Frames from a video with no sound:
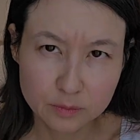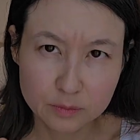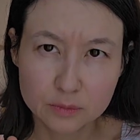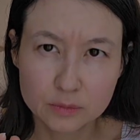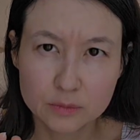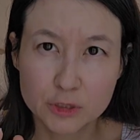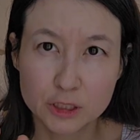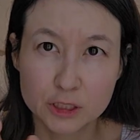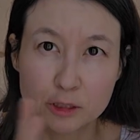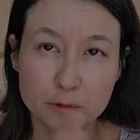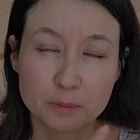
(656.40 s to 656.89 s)

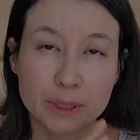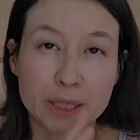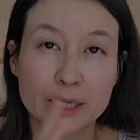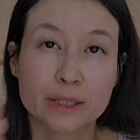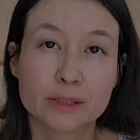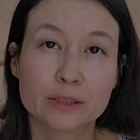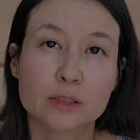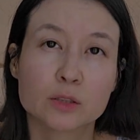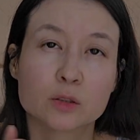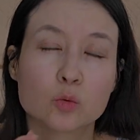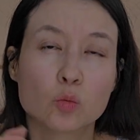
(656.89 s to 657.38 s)

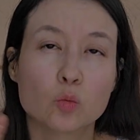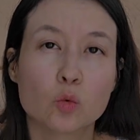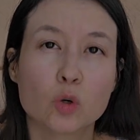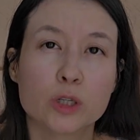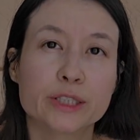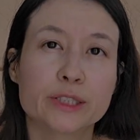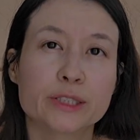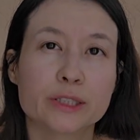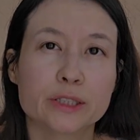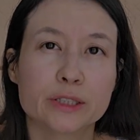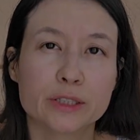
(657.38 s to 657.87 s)
Japan is
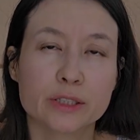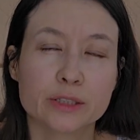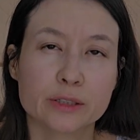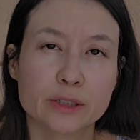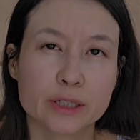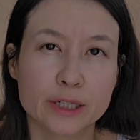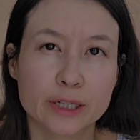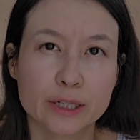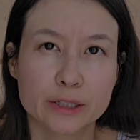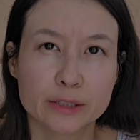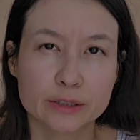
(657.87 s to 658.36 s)
1 day
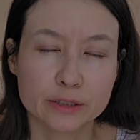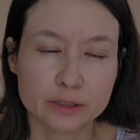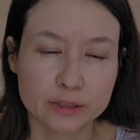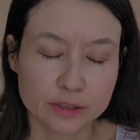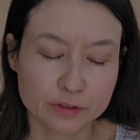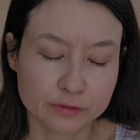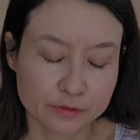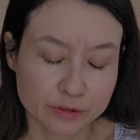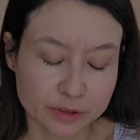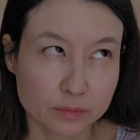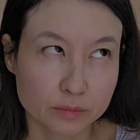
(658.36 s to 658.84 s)
ahead
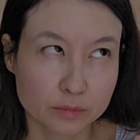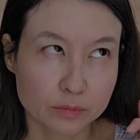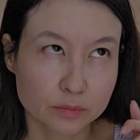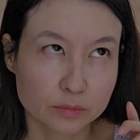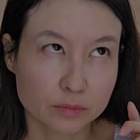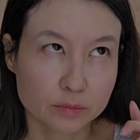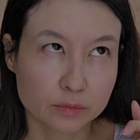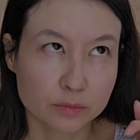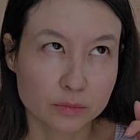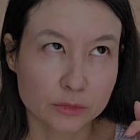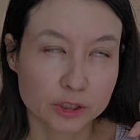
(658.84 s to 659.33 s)
different.
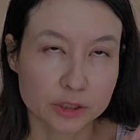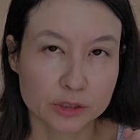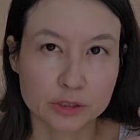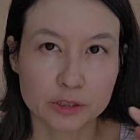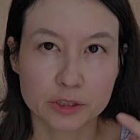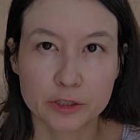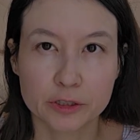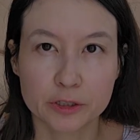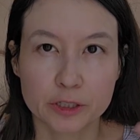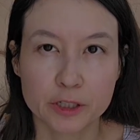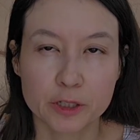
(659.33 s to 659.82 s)

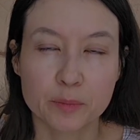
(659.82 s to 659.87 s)
Just keep